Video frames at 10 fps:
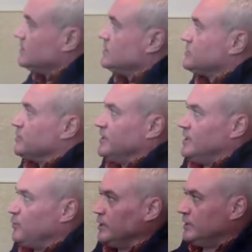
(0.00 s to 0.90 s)
So
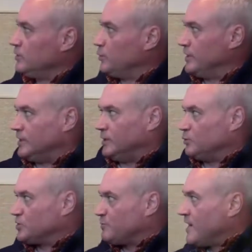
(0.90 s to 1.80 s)
again, we
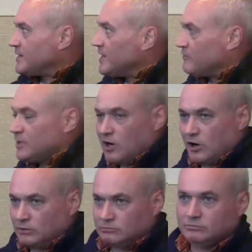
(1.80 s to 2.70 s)
respond to every
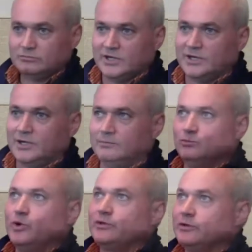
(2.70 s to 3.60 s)
call,
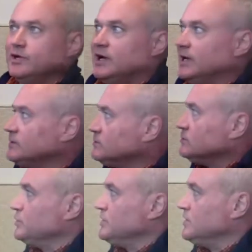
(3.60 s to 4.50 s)
whether or
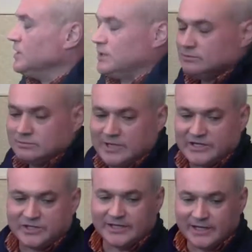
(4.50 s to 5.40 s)
not we
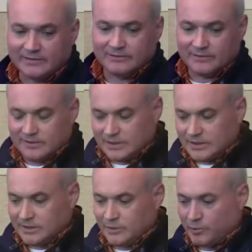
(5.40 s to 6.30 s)
actually get
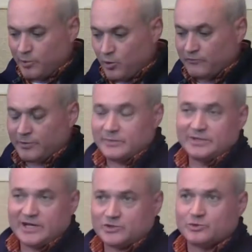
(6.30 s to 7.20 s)
a report from the
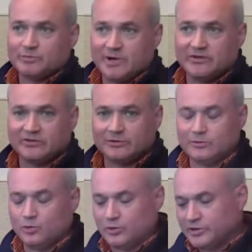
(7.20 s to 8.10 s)
National Response
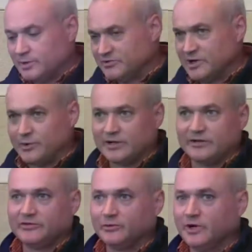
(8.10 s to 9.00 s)
Center or it comes
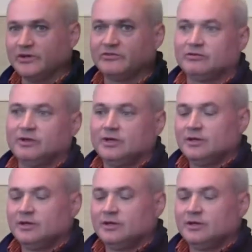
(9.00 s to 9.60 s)
directly to us.